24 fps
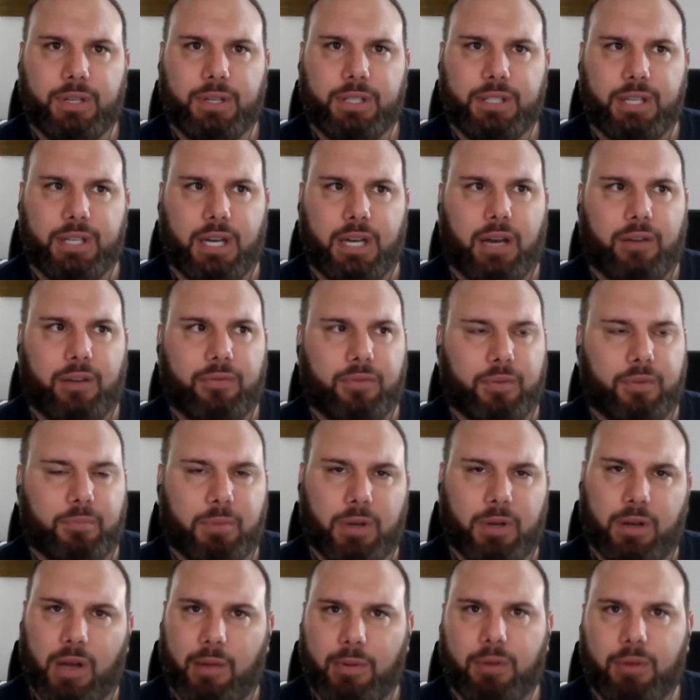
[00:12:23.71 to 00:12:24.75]
tough
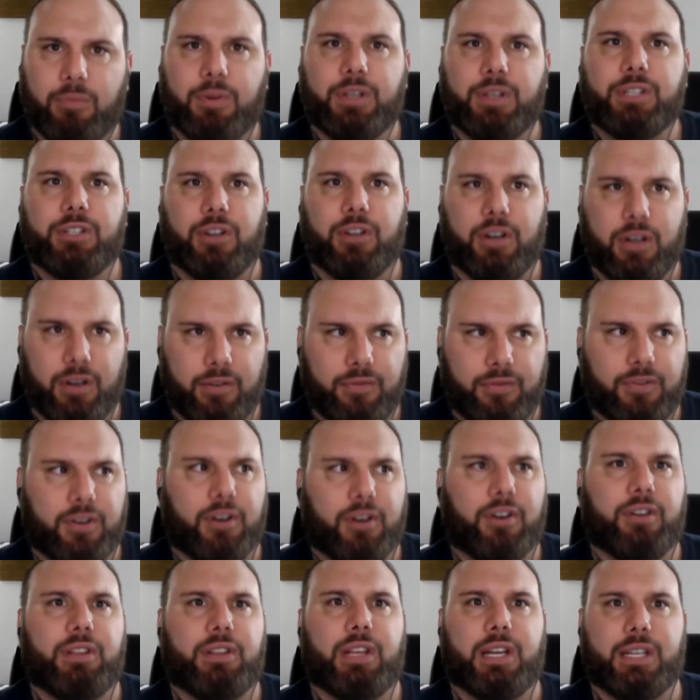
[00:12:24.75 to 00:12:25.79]
but i mean we started to
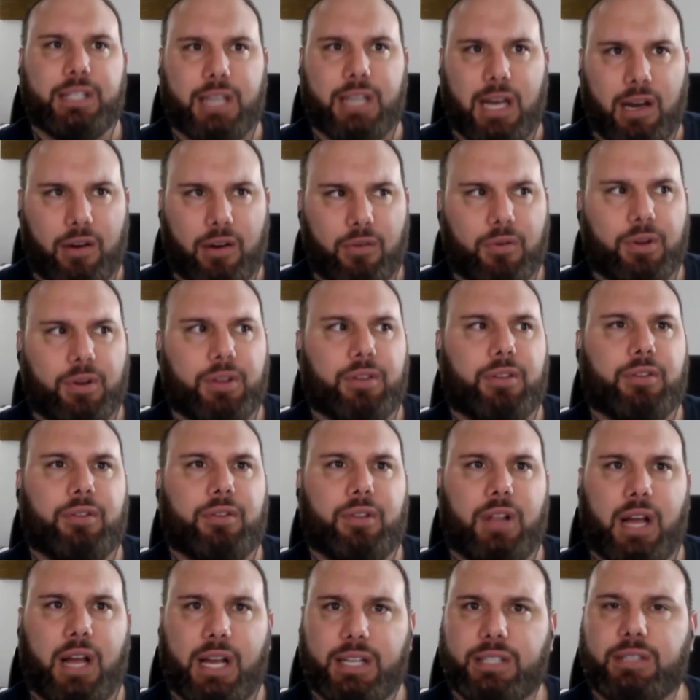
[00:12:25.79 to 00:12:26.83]
figure things out with
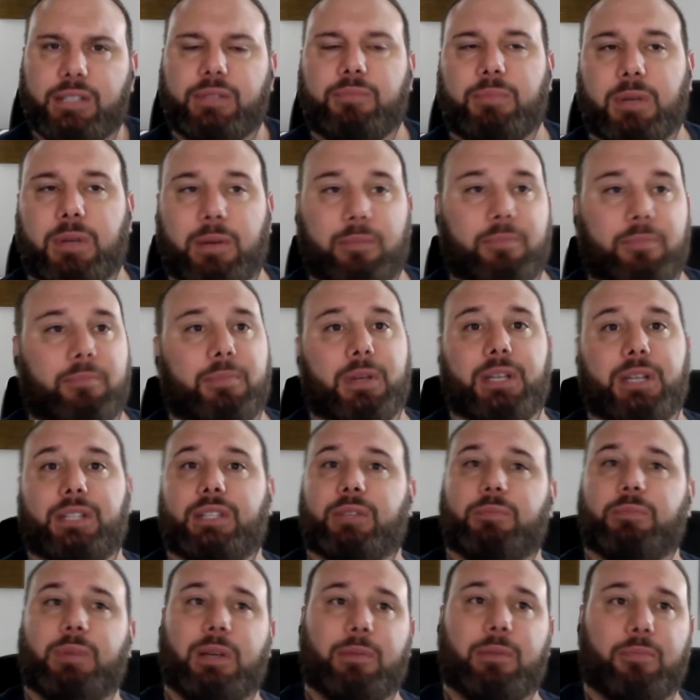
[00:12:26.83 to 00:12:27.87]
less pe- piece
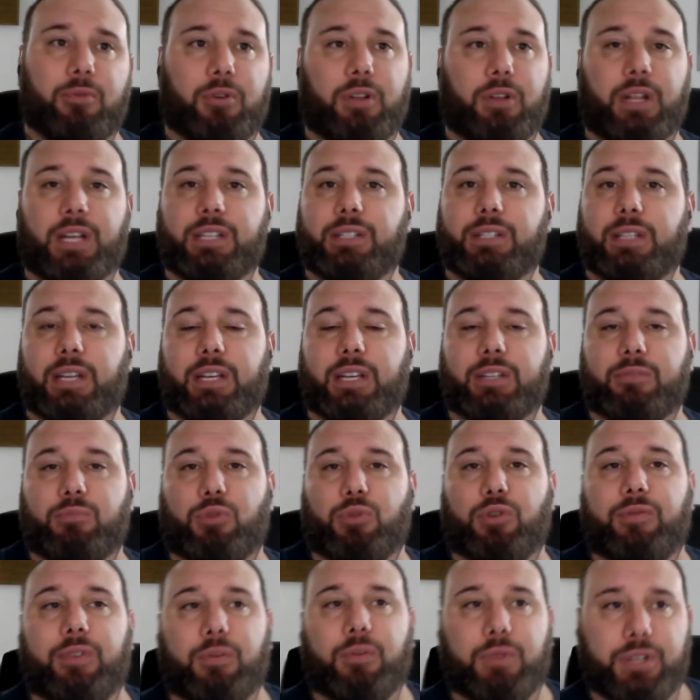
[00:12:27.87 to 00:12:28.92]
of people less things
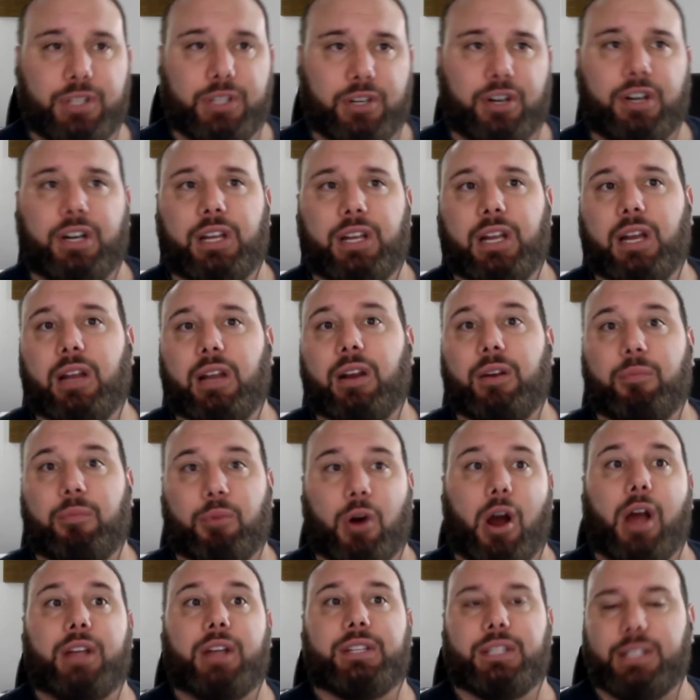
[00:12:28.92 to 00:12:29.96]
moving we started to get
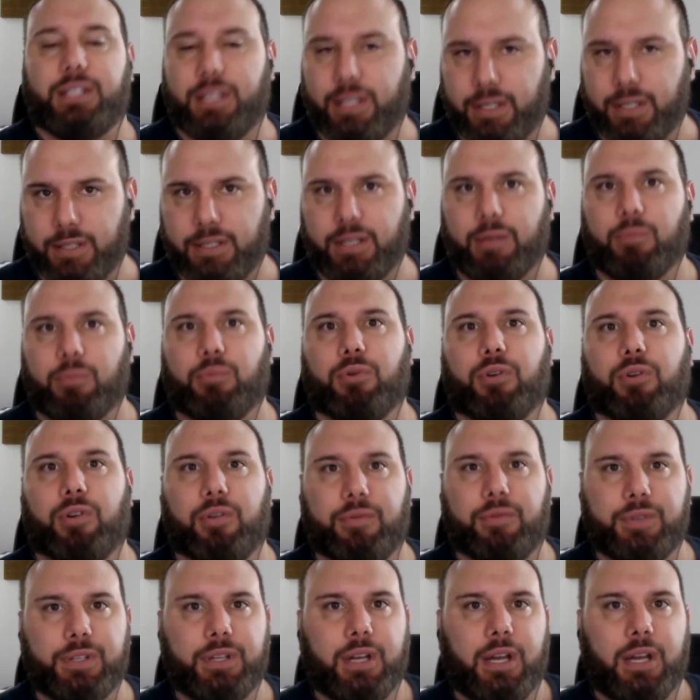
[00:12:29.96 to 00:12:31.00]
processes
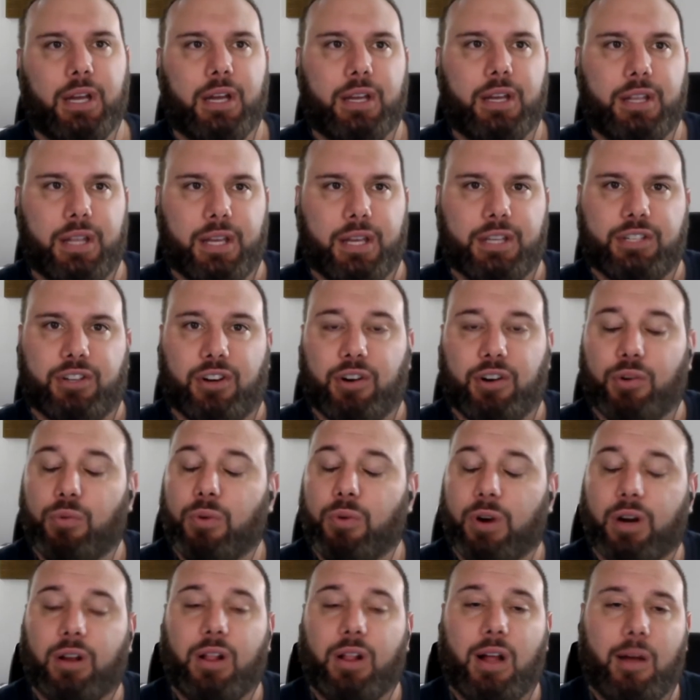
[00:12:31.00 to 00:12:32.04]
improved things started to
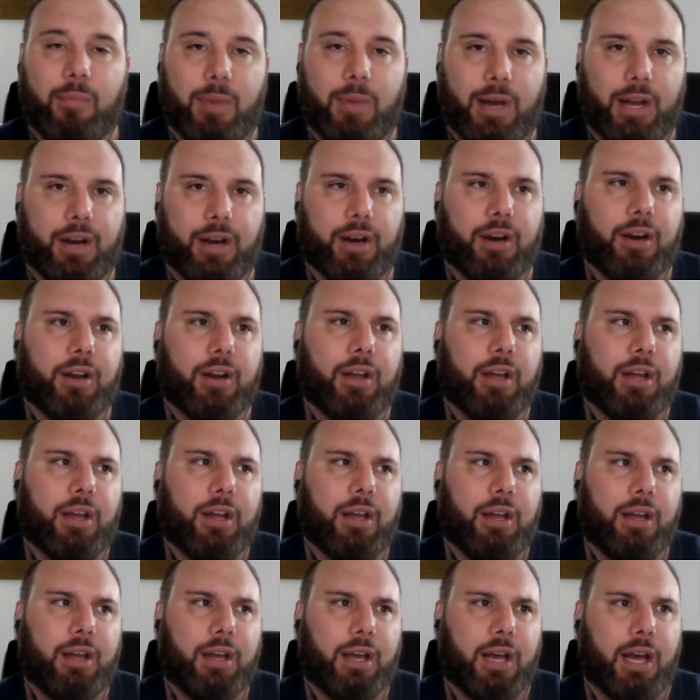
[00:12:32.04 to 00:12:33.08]
work a lot better mm-hmm.